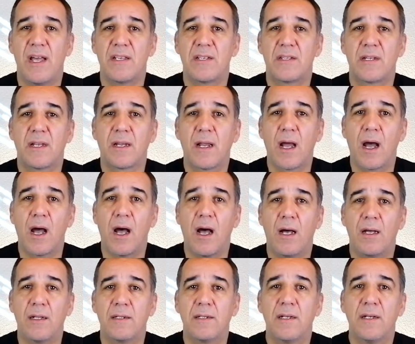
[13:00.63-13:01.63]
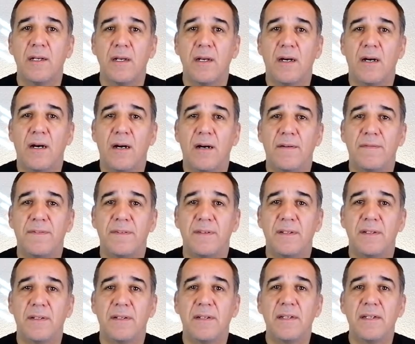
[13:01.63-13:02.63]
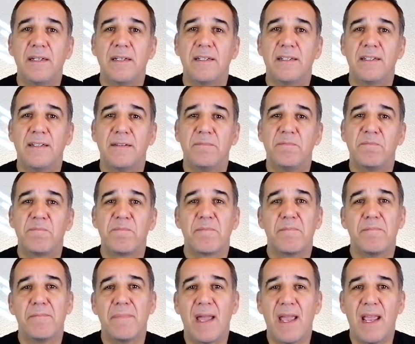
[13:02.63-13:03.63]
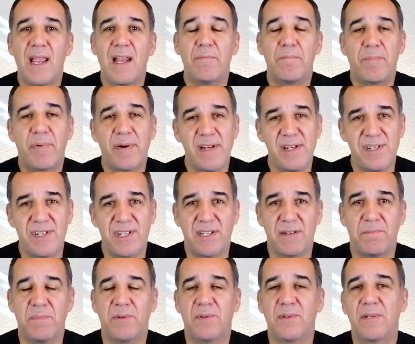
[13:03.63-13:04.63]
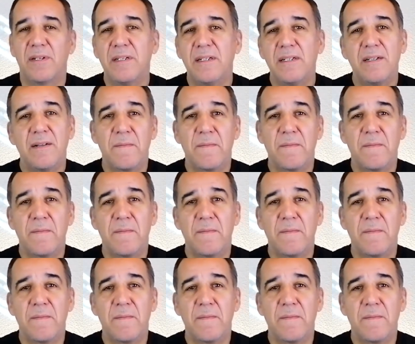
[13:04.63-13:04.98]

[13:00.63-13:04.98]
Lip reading: as the god of the male principle.